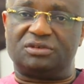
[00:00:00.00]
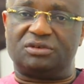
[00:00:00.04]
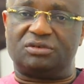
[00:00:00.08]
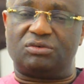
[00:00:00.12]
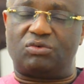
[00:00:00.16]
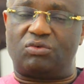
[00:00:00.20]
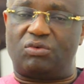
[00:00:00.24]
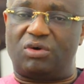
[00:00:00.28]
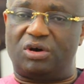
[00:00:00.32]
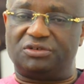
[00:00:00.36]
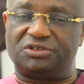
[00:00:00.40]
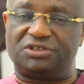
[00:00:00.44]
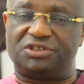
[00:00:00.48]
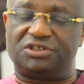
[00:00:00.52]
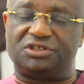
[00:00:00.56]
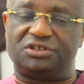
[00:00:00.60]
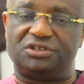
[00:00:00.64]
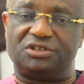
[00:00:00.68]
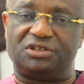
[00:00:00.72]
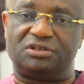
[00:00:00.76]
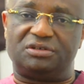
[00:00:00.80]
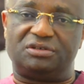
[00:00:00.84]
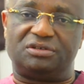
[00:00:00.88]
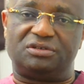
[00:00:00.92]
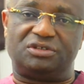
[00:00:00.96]
Once
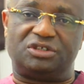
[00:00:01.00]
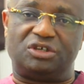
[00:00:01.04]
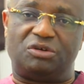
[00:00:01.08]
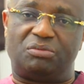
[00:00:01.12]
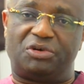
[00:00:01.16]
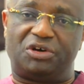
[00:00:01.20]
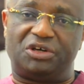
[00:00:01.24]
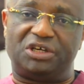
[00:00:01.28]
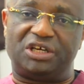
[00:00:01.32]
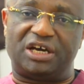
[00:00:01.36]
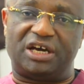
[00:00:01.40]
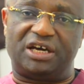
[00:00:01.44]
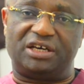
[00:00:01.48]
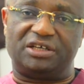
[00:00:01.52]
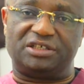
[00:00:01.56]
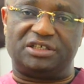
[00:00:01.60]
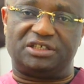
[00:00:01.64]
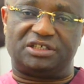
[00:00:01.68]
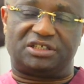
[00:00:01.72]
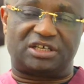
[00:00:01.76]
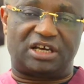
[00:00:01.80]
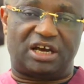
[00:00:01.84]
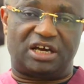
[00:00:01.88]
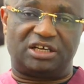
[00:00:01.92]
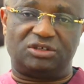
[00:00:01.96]
pneumonia
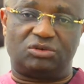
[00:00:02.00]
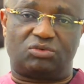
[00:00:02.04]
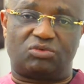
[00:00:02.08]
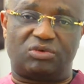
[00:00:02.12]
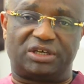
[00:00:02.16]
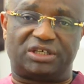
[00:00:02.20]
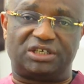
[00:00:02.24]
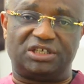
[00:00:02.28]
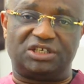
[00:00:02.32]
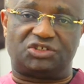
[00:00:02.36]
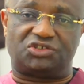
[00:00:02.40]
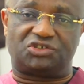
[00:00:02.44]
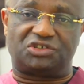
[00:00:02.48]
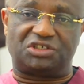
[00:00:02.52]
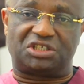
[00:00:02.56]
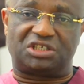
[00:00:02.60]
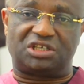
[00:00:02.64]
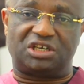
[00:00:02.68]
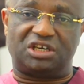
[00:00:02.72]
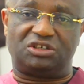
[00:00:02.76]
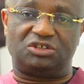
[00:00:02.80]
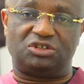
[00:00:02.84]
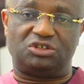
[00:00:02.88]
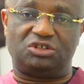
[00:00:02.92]
is adequately treated,